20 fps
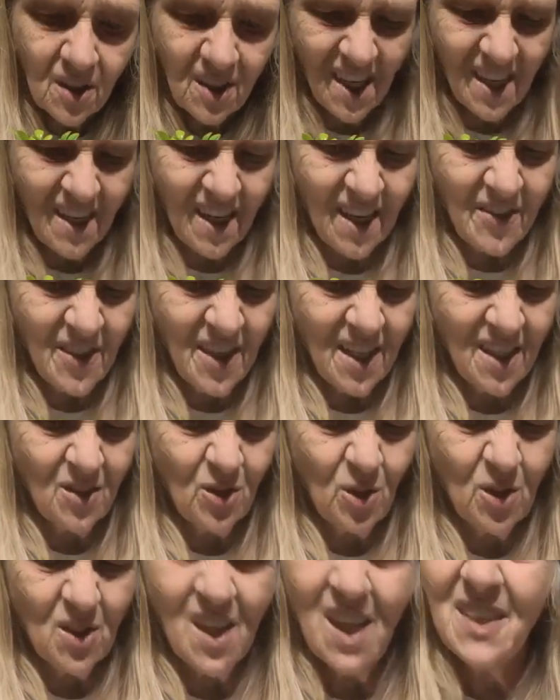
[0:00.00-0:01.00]
Yeah, I think
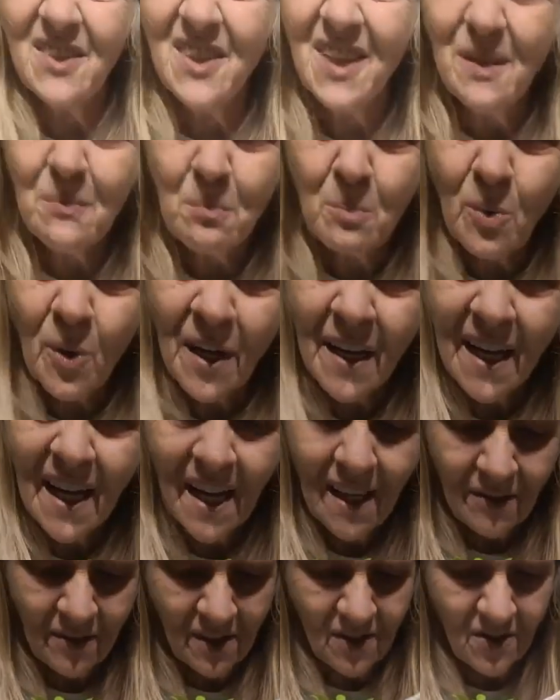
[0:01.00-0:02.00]
it didn't bring
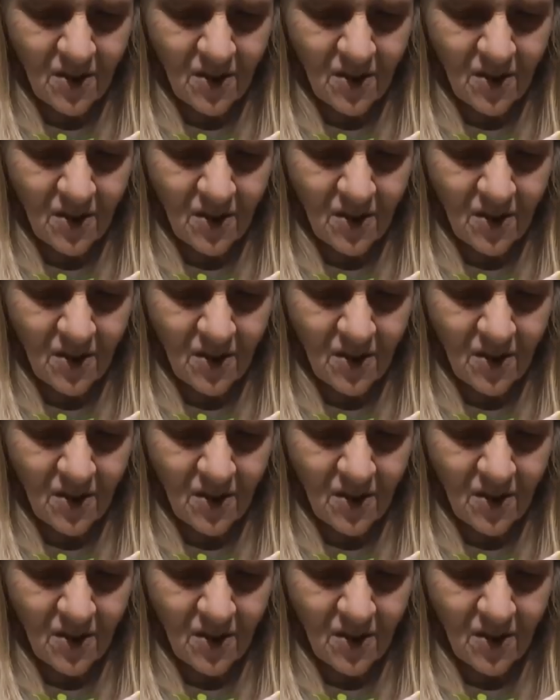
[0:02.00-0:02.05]
out the